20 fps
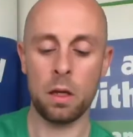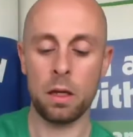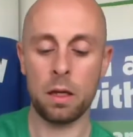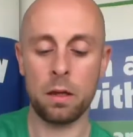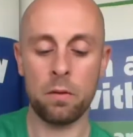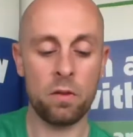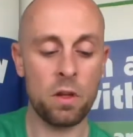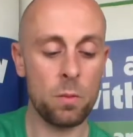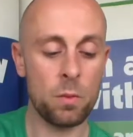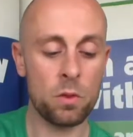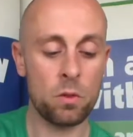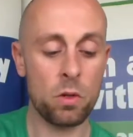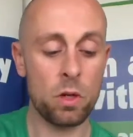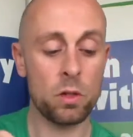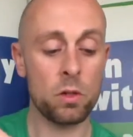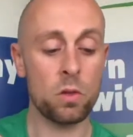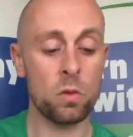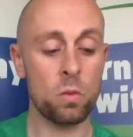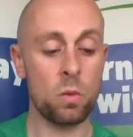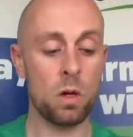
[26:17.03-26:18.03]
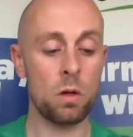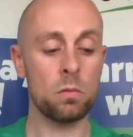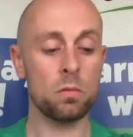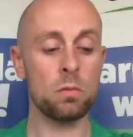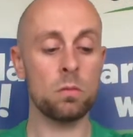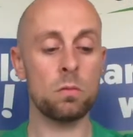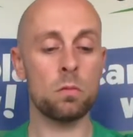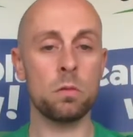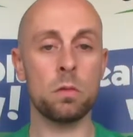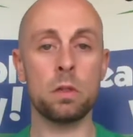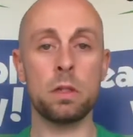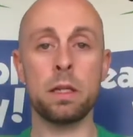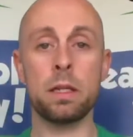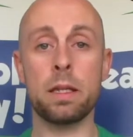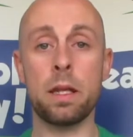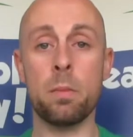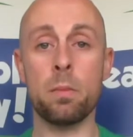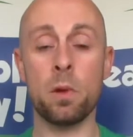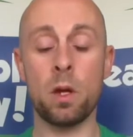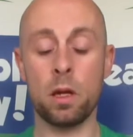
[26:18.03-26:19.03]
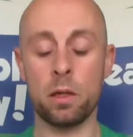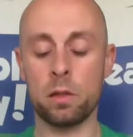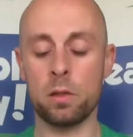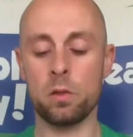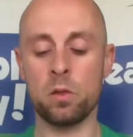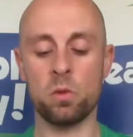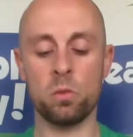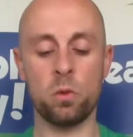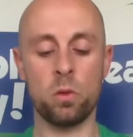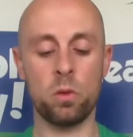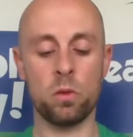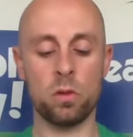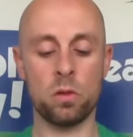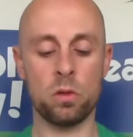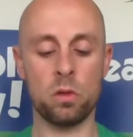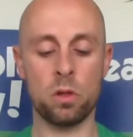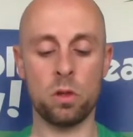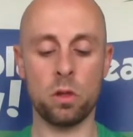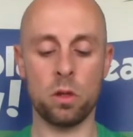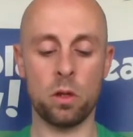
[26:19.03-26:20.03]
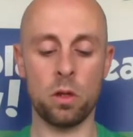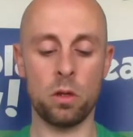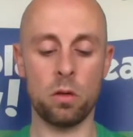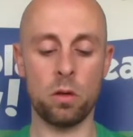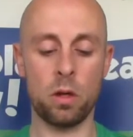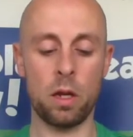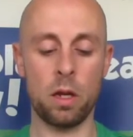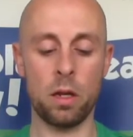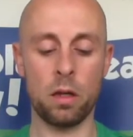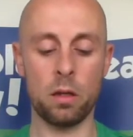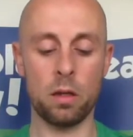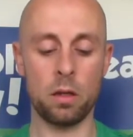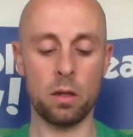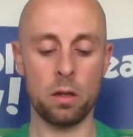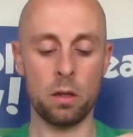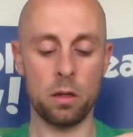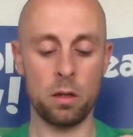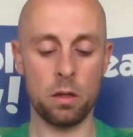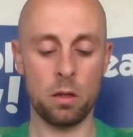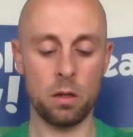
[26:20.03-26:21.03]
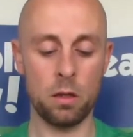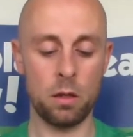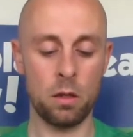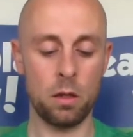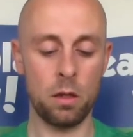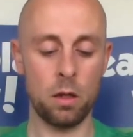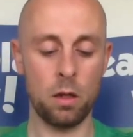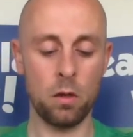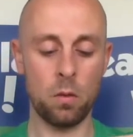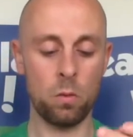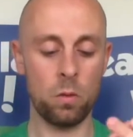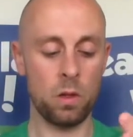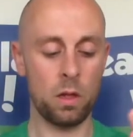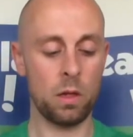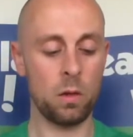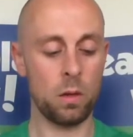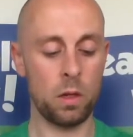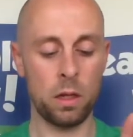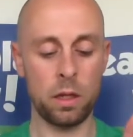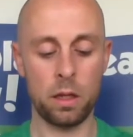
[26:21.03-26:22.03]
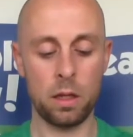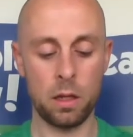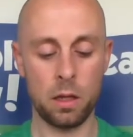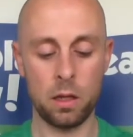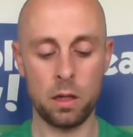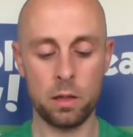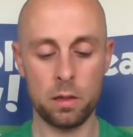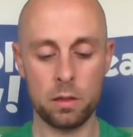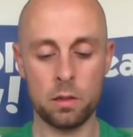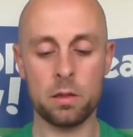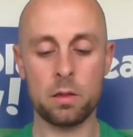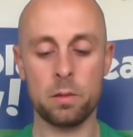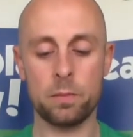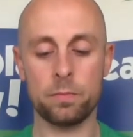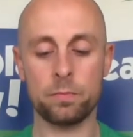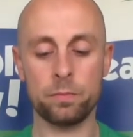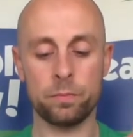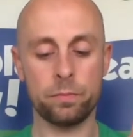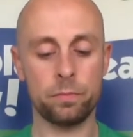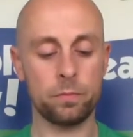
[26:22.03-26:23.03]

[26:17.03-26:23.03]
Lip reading: Give them a stretch as well. Need them nice and smooth and circular again, without any lines.